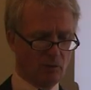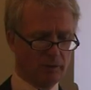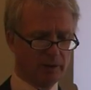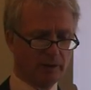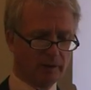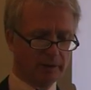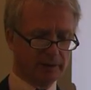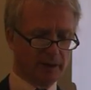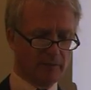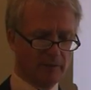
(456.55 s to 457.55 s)
which are not
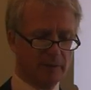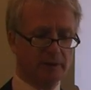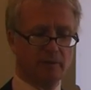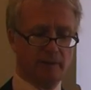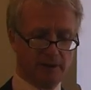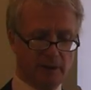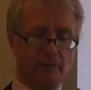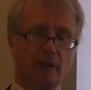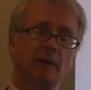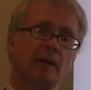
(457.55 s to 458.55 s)
as diverse from each
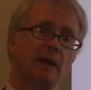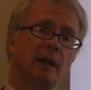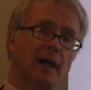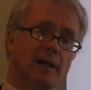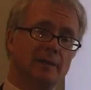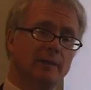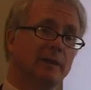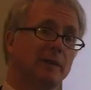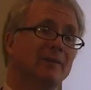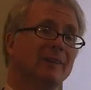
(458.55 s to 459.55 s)
other as the
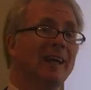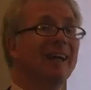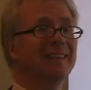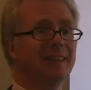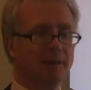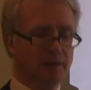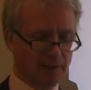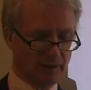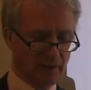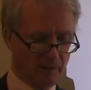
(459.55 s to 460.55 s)
different
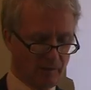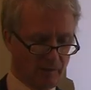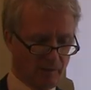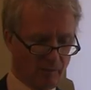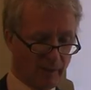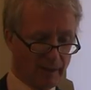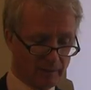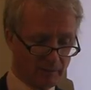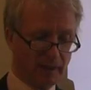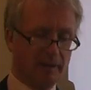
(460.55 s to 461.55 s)
etiquettes may
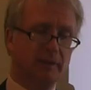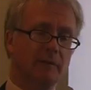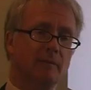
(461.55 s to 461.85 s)
demand.